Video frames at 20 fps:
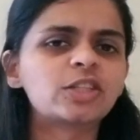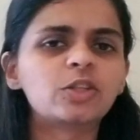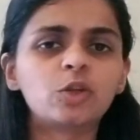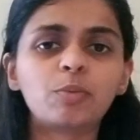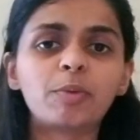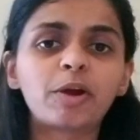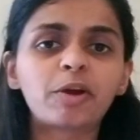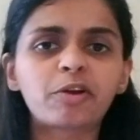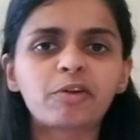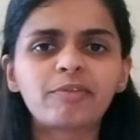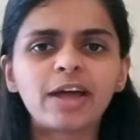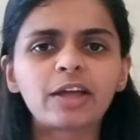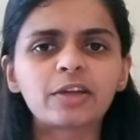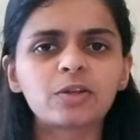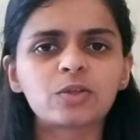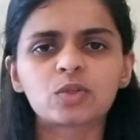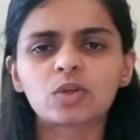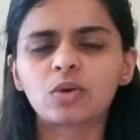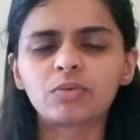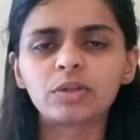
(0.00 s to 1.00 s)
The numerical
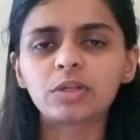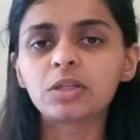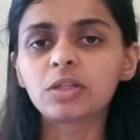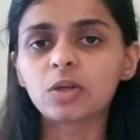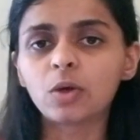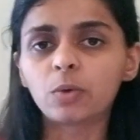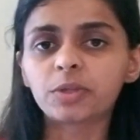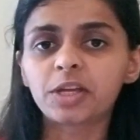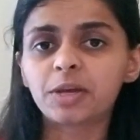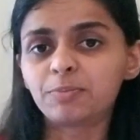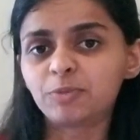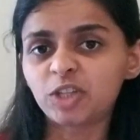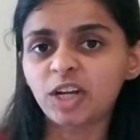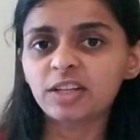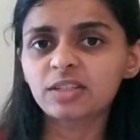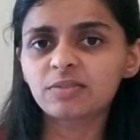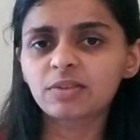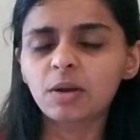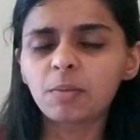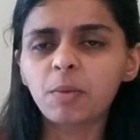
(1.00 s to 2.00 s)
values are really the only
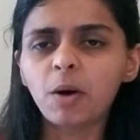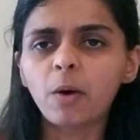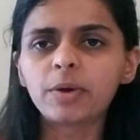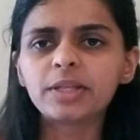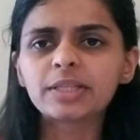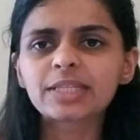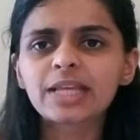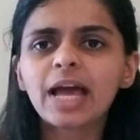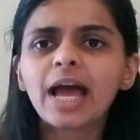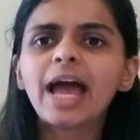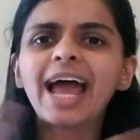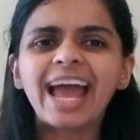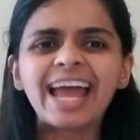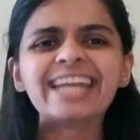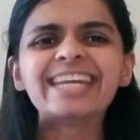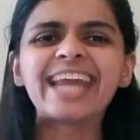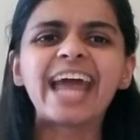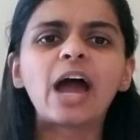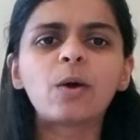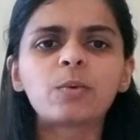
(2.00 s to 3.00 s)
objective components,
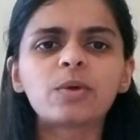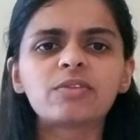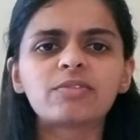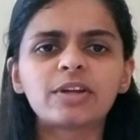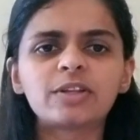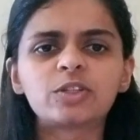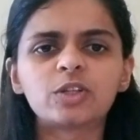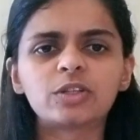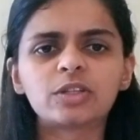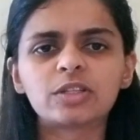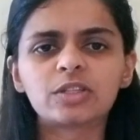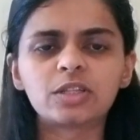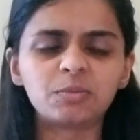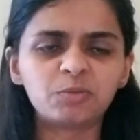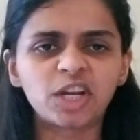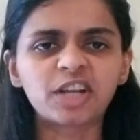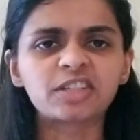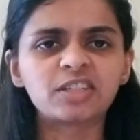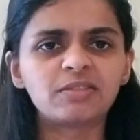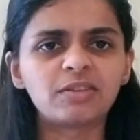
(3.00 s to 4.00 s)
and now we've entered the
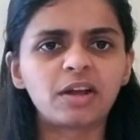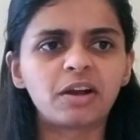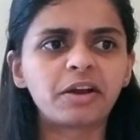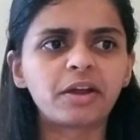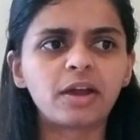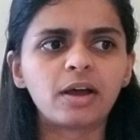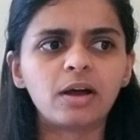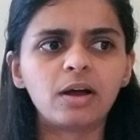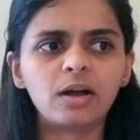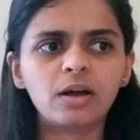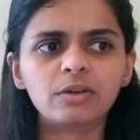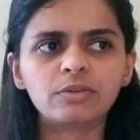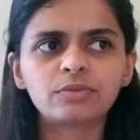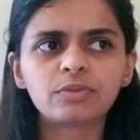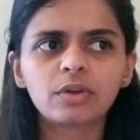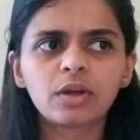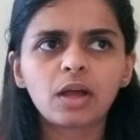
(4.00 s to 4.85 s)
subjective area of